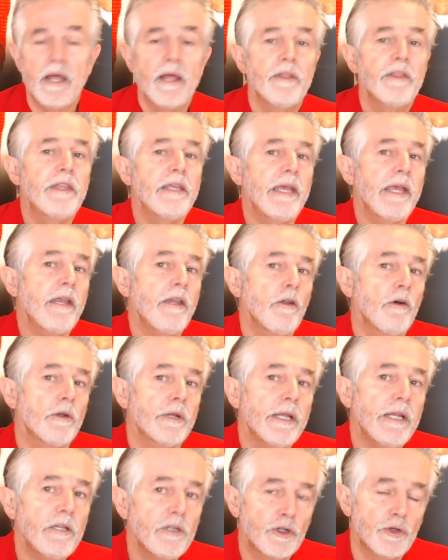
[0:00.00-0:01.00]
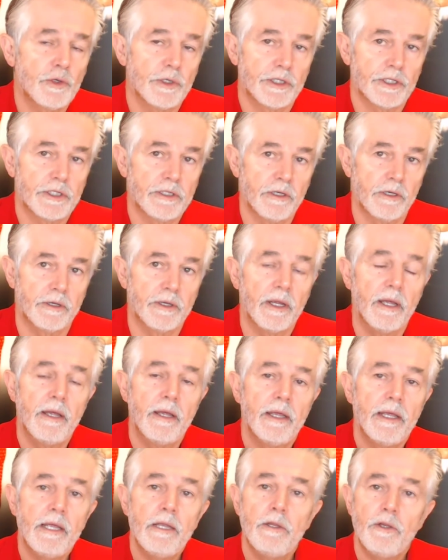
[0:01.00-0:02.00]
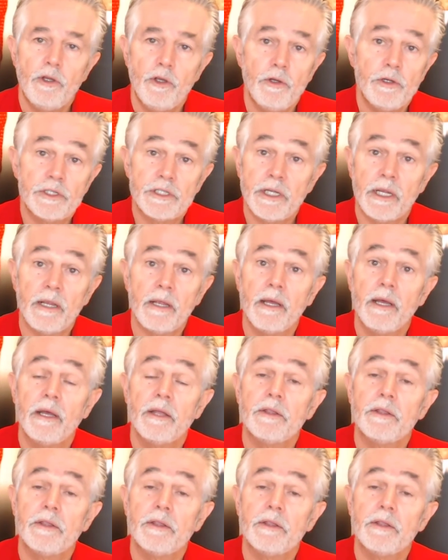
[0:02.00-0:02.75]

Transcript: they're not interested in using